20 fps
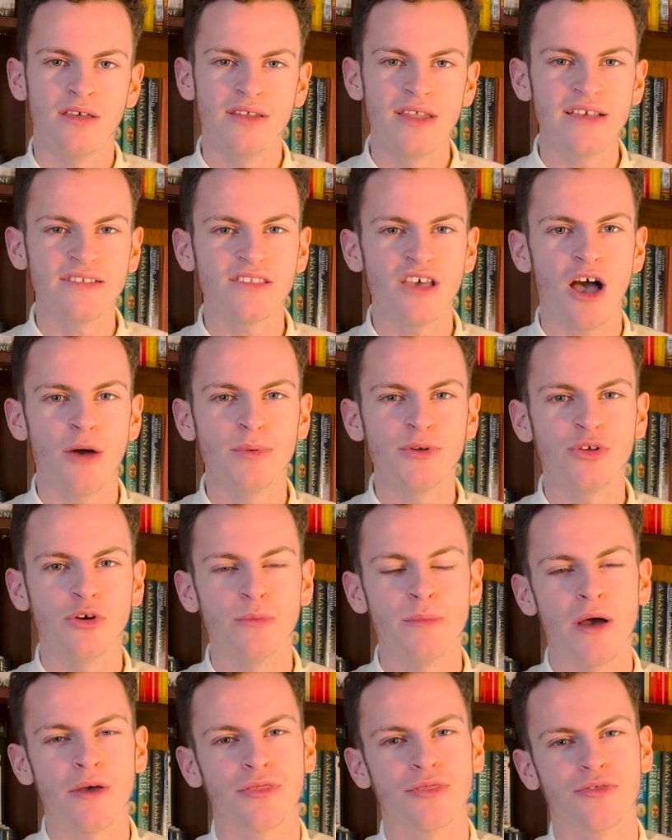Next up, I'll be
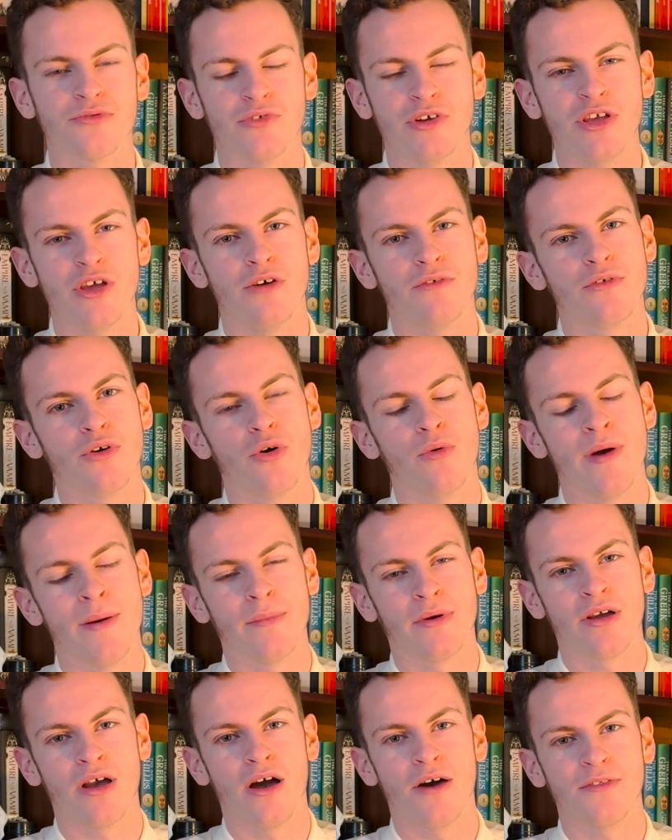talking about three of Cormac
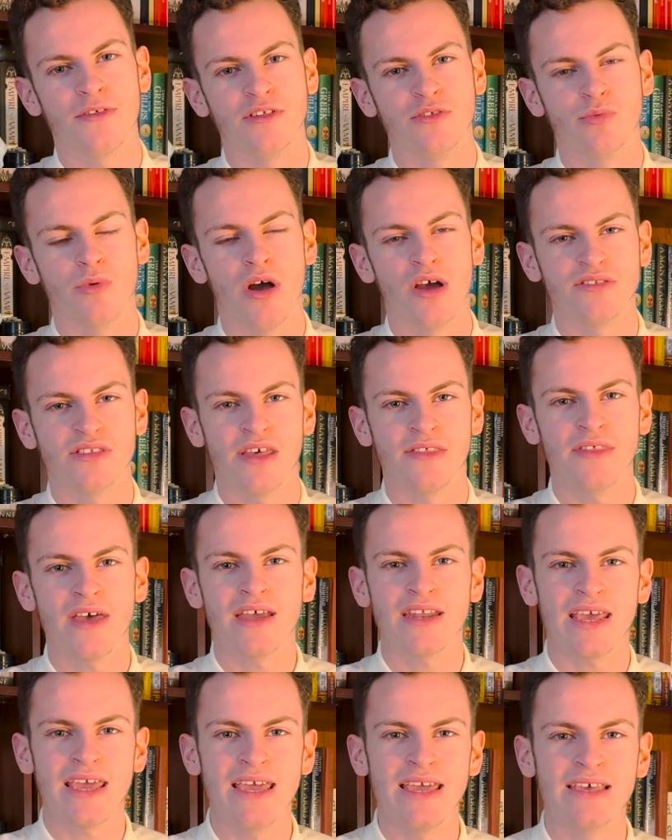McCarthy's works, and
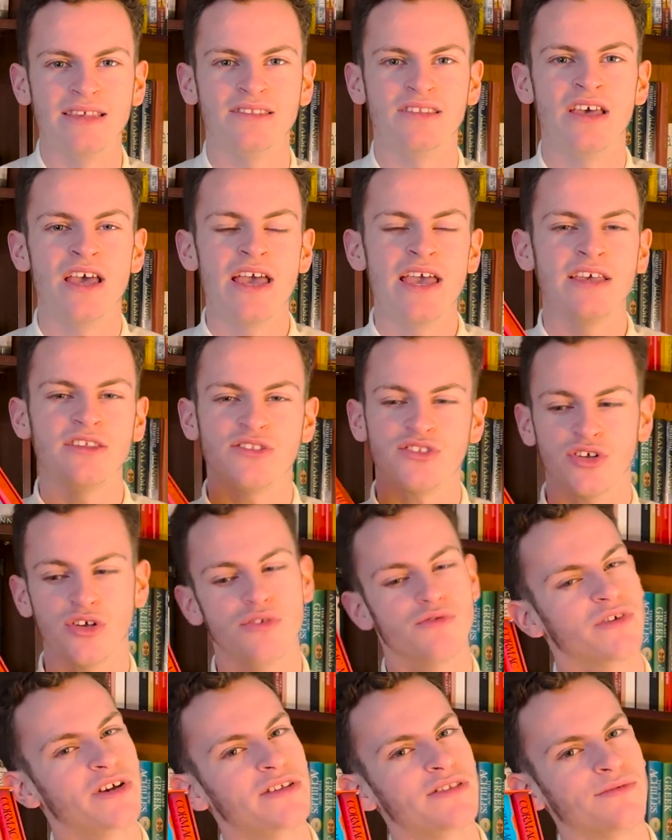that is his
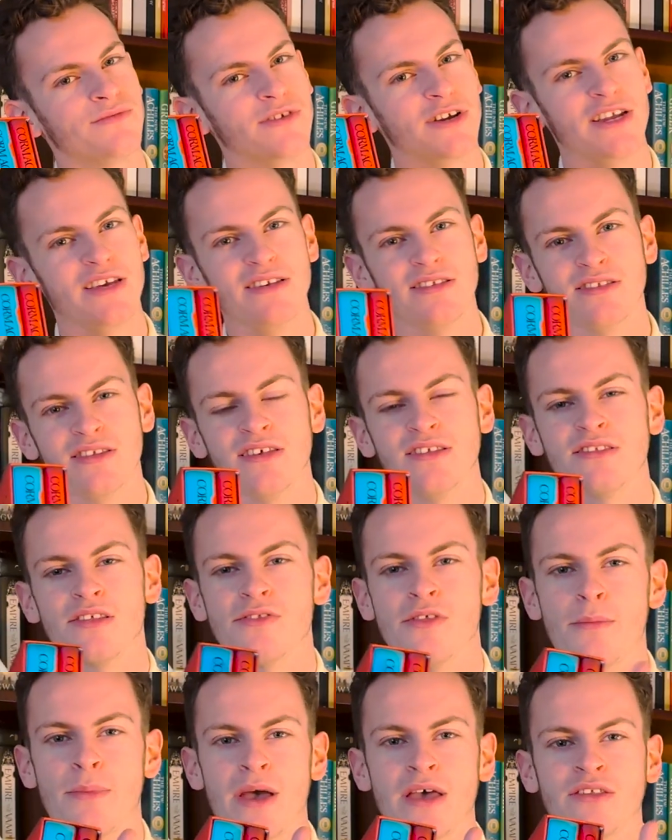two recent releases,
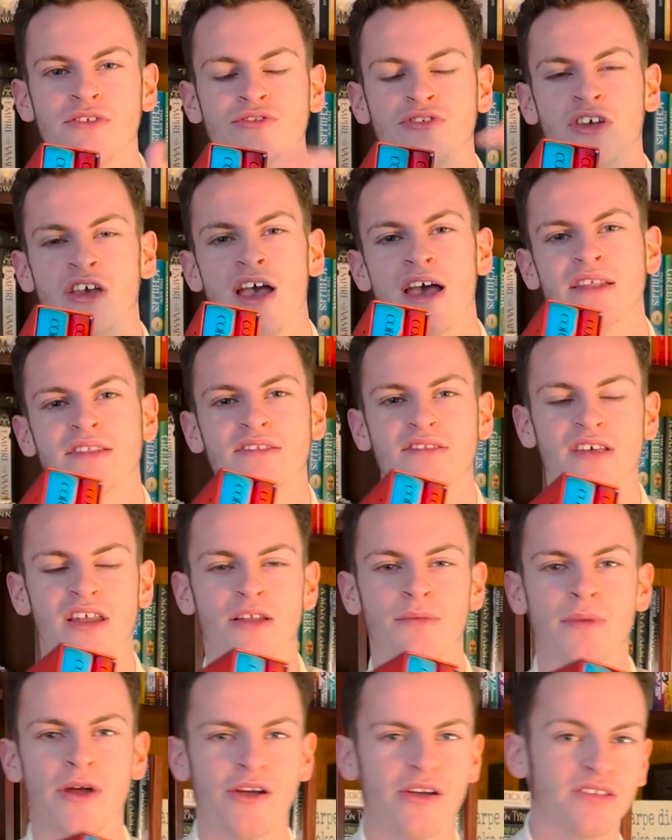The Passenger and Stella
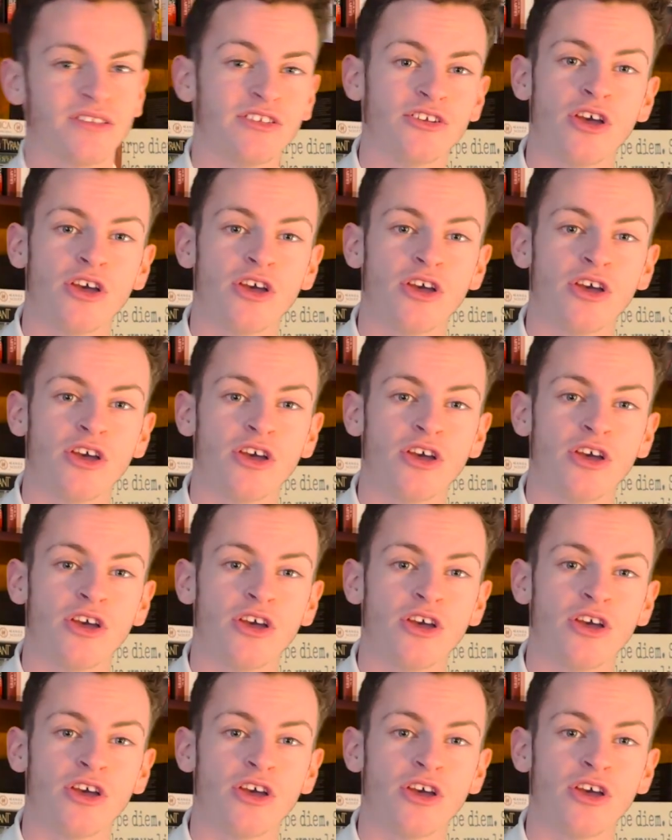Maris,